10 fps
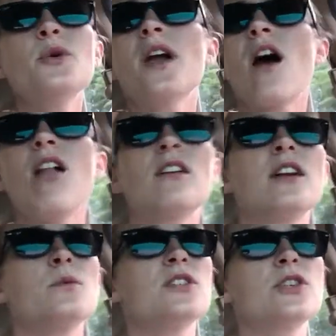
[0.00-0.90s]
and
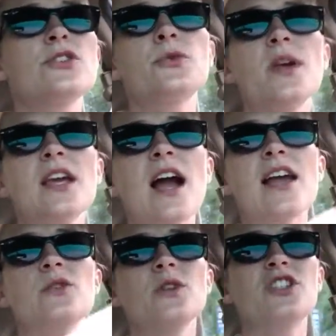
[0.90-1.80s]
colored and were so sweet and
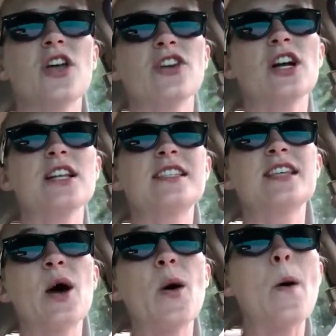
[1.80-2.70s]
kind to each other. And
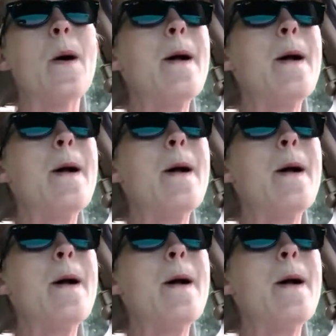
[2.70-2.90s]
so